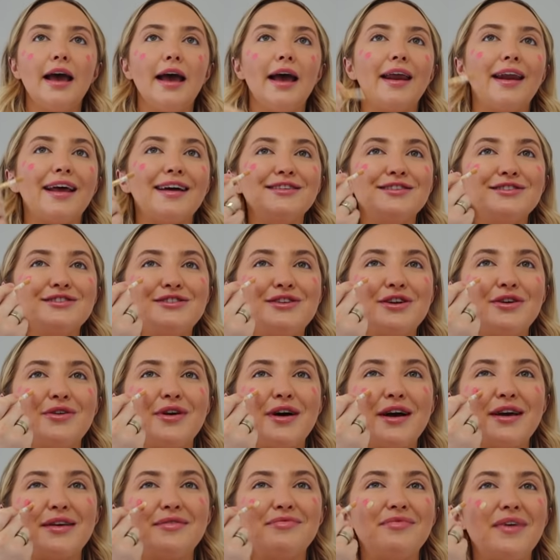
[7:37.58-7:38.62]
And I just do,
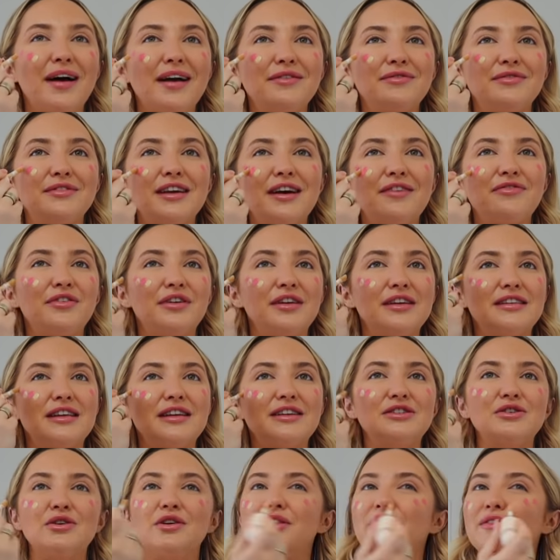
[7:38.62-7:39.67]
I, I definitely
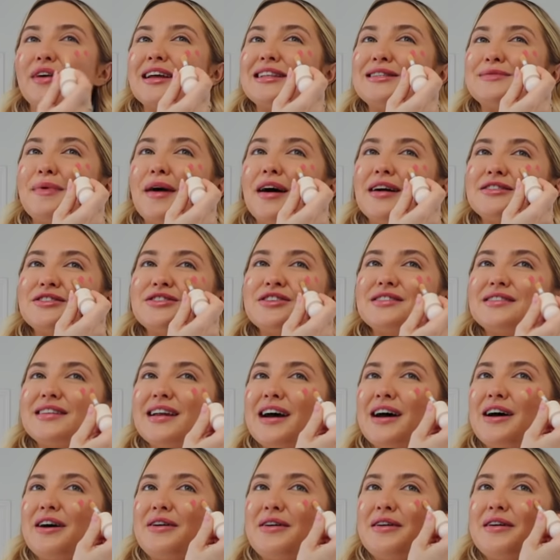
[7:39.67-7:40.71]
didn't do it in the right spots just
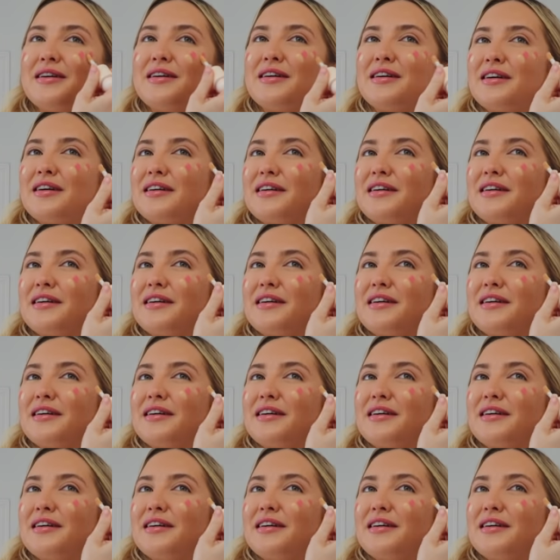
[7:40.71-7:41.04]
now.